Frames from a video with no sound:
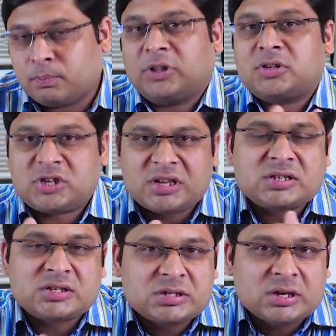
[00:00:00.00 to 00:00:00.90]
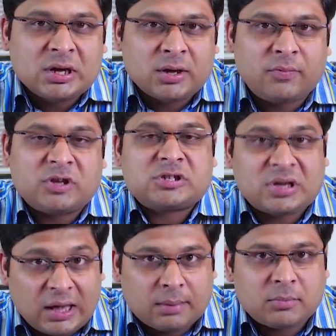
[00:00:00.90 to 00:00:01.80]
But the changes
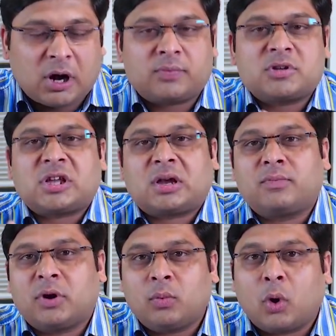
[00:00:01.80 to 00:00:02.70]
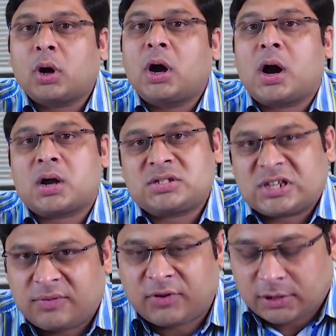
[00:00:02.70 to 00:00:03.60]
which came after Second World War are
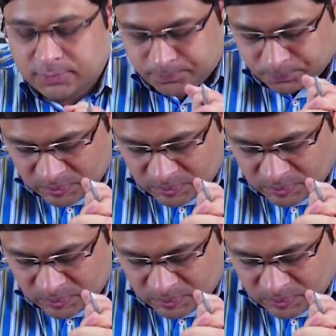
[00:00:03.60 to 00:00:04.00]
significant.